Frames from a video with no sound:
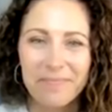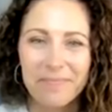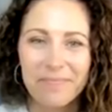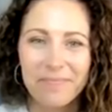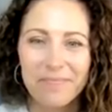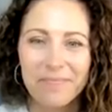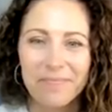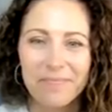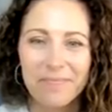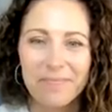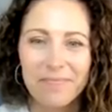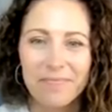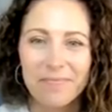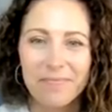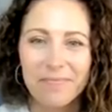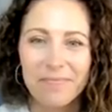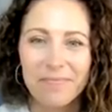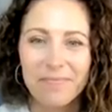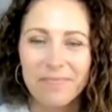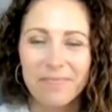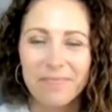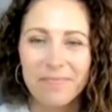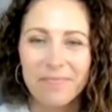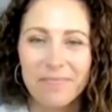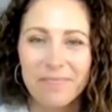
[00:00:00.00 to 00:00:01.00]

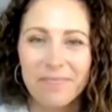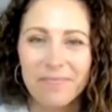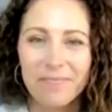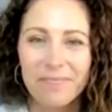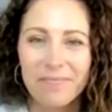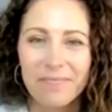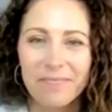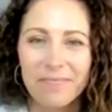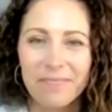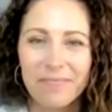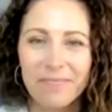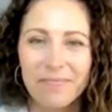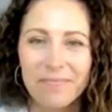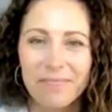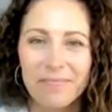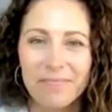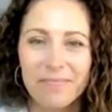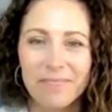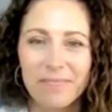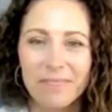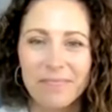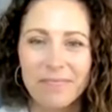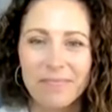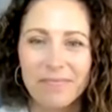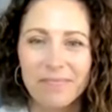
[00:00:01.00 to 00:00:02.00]

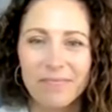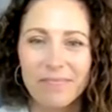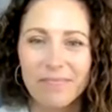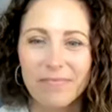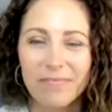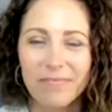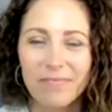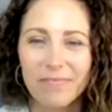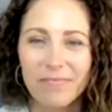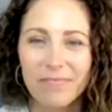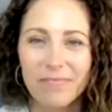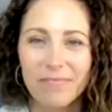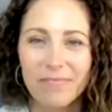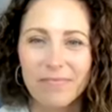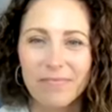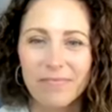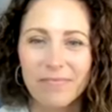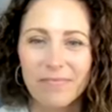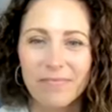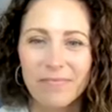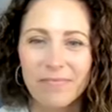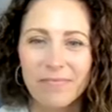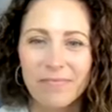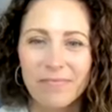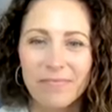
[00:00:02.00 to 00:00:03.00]

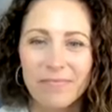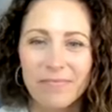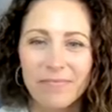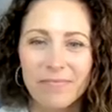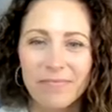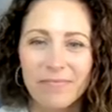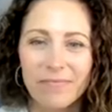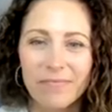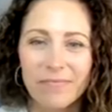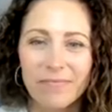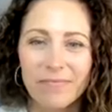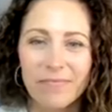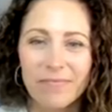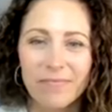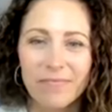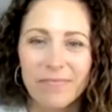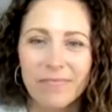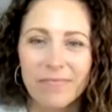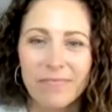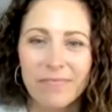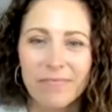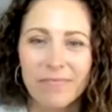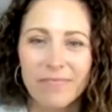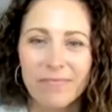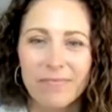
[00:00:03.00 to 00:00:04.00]

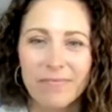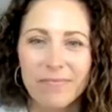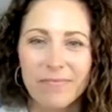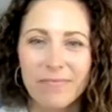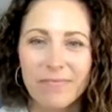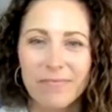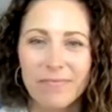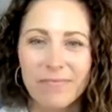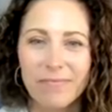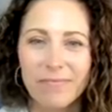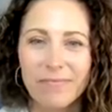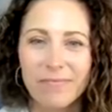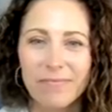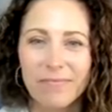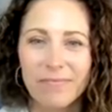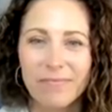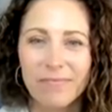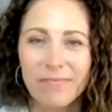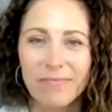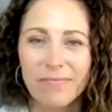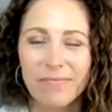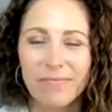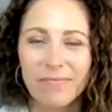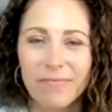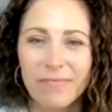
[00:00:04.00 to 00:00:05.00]

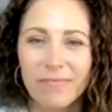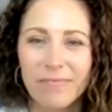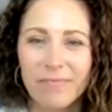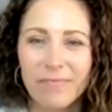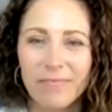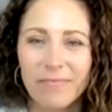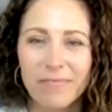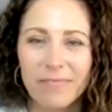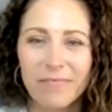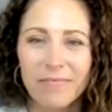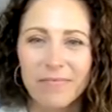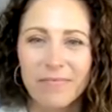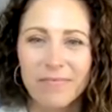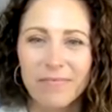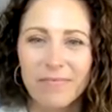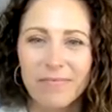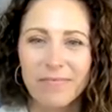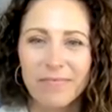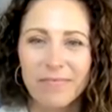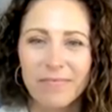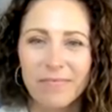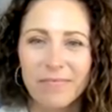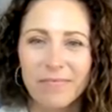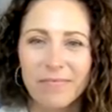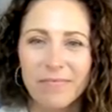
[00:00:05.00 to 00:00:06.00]

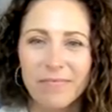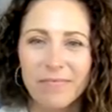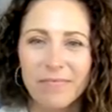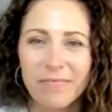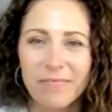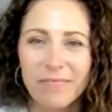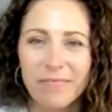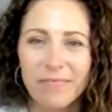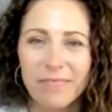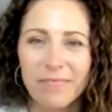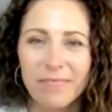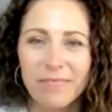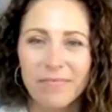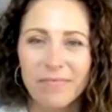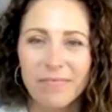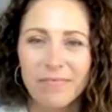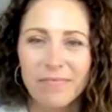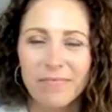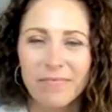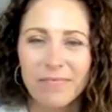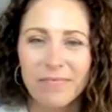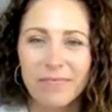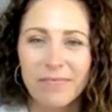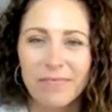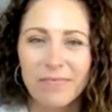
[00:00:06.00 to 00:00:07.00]

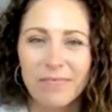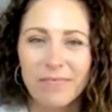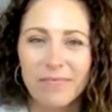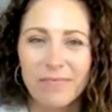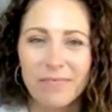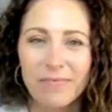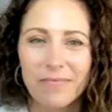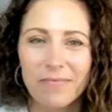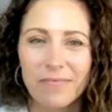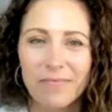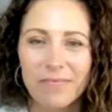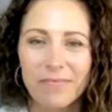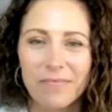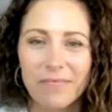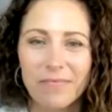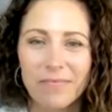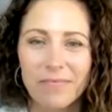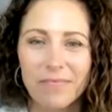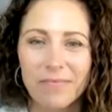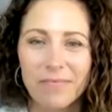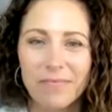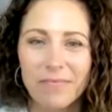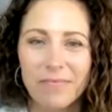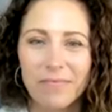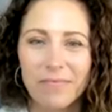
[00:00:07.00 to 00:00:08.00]
The person shown says nothing.